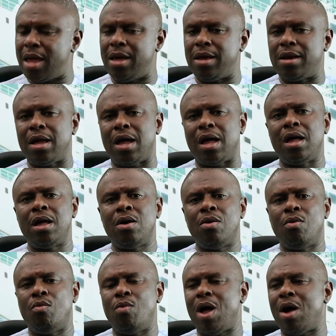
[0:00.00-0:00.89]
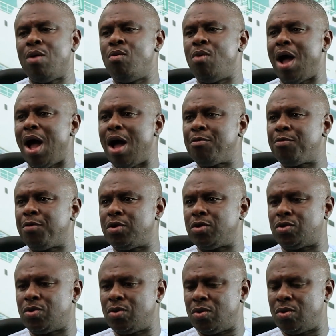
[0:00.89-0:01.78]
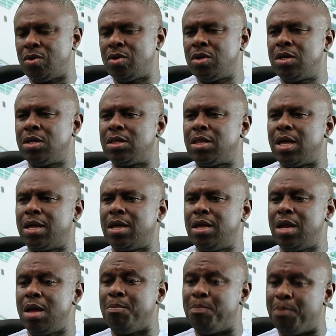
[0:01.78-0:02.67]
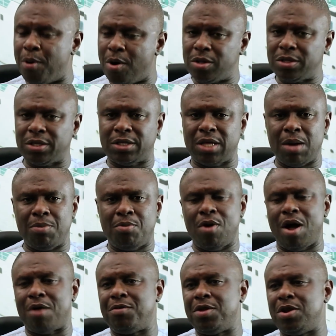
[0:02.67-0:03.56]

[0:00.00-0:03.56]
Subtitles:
area where we have also taken a bold step. We have